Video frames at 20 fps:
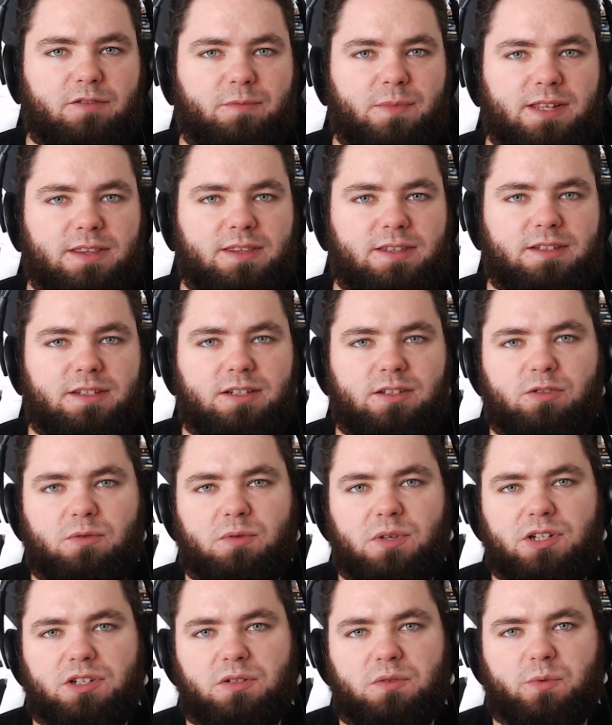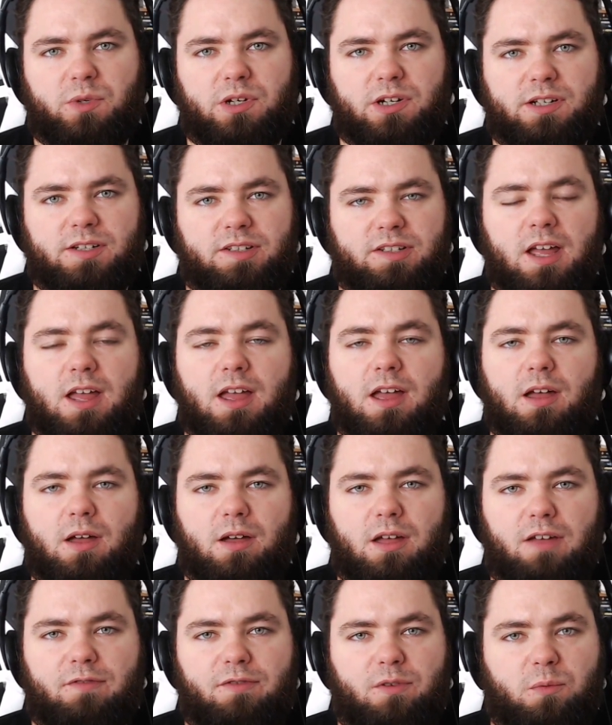made the situation worse,
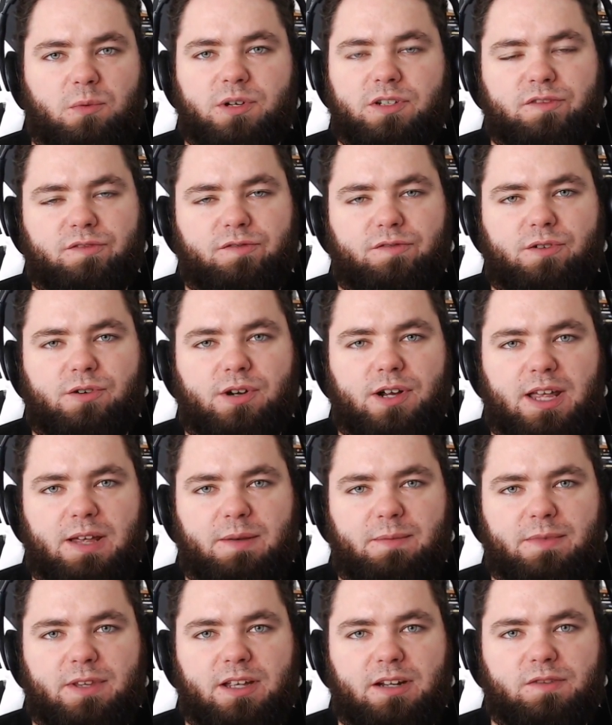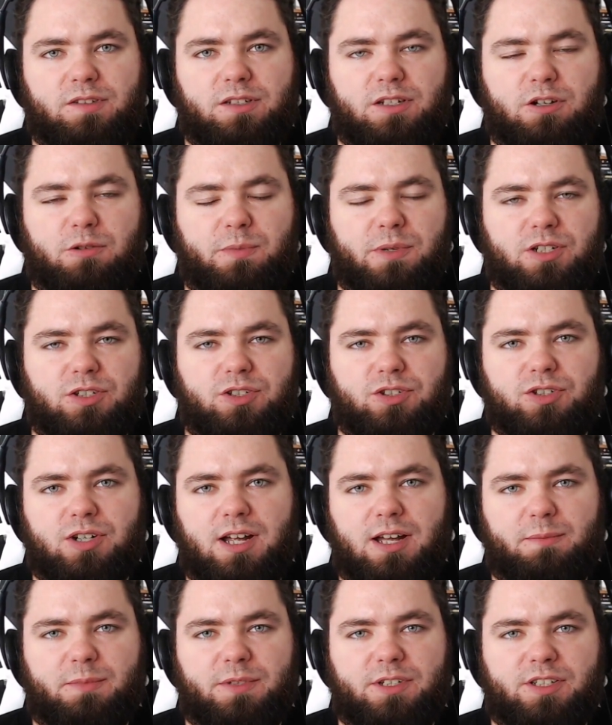if it wasn't for him, they'd have still been
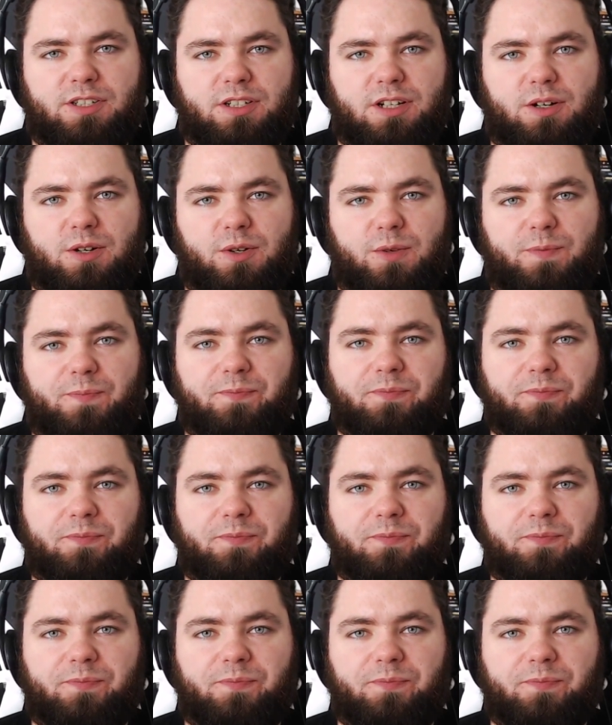trapped, so